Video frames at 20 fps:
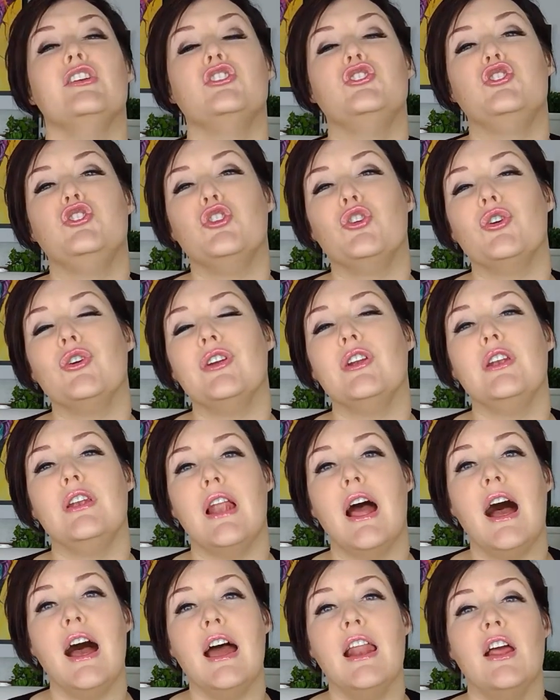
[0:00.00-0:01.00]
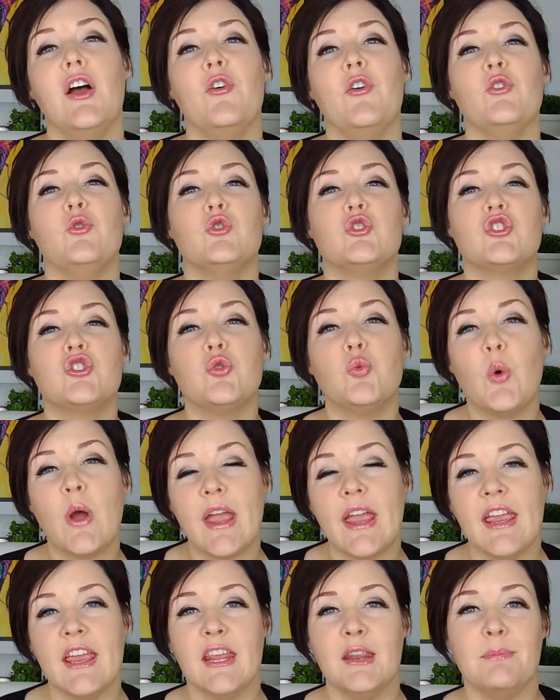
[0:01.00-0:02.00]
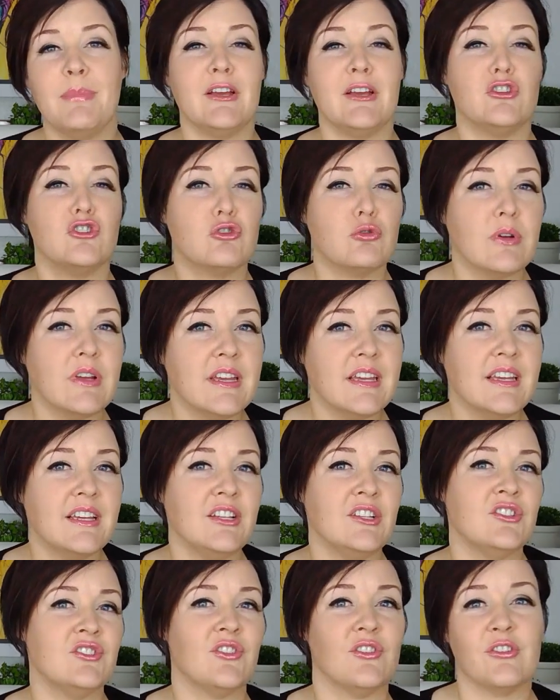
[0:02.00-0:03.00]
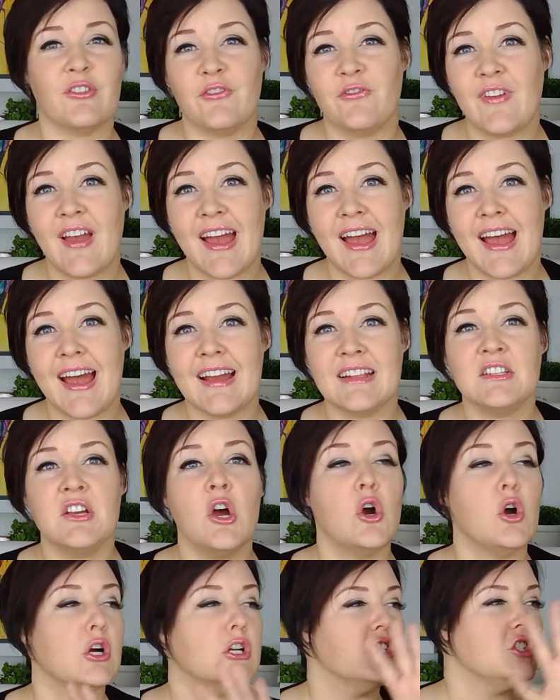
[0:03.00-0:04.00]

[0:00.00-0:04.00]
that you're not swayed by trends or fads